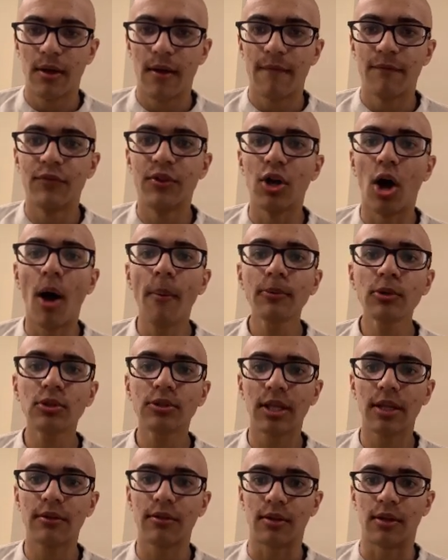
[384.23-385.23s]
the optical
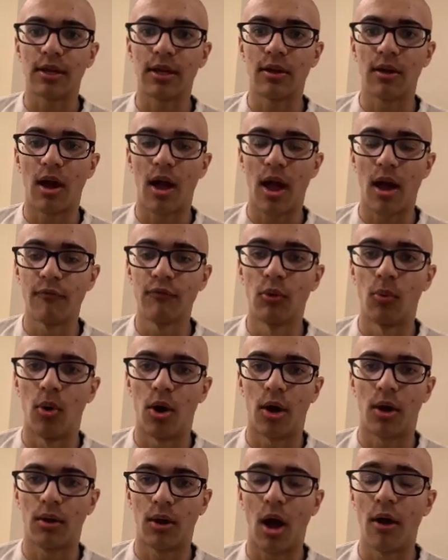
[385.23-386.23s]
density of the
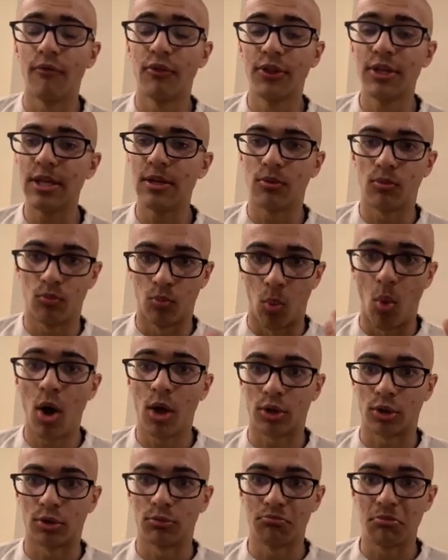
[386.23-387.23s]

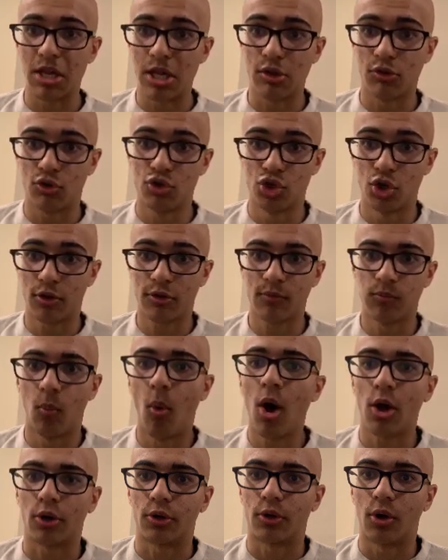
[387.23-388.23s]
water is just
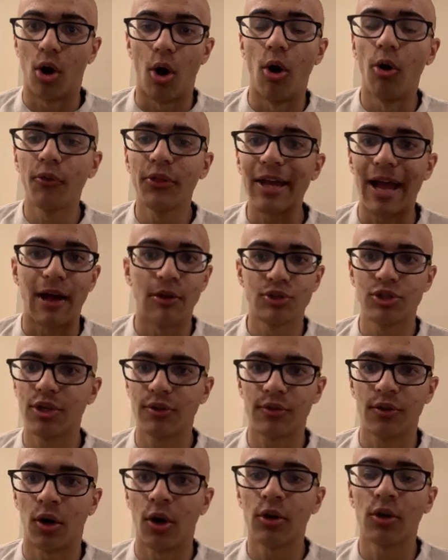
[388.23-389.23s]
water. All the algae is
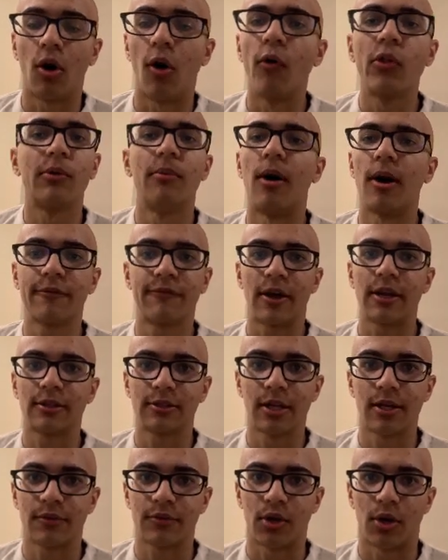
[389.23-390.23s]
gone, all the modified
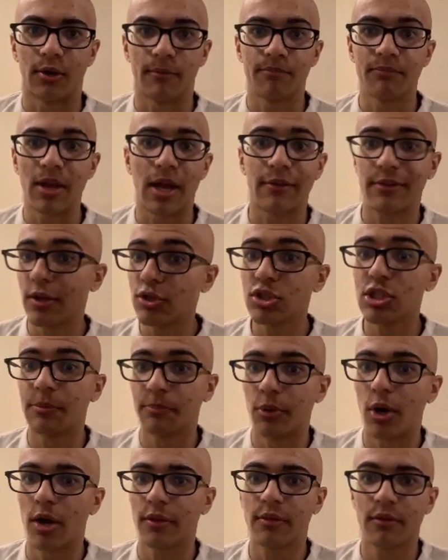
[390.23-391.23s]
clay is gone. Essentially, the
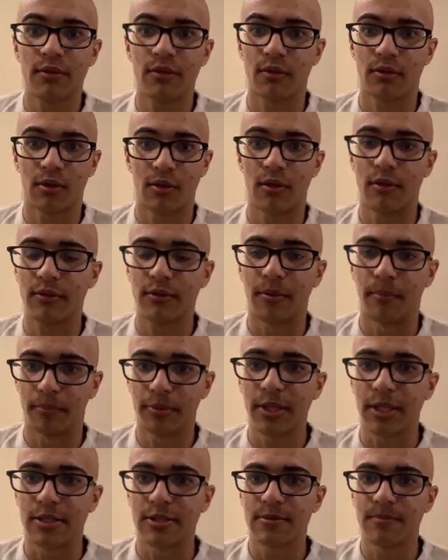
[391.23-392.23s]
process is
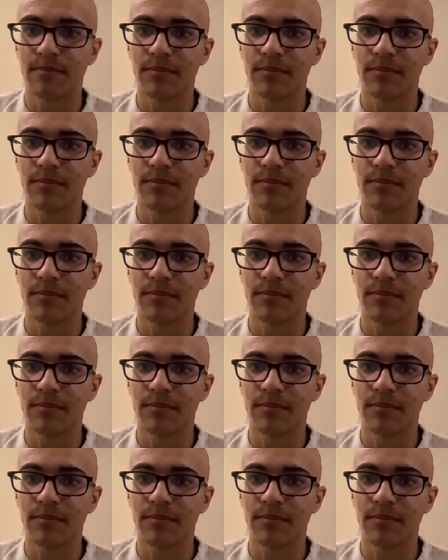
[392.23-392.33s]
complete.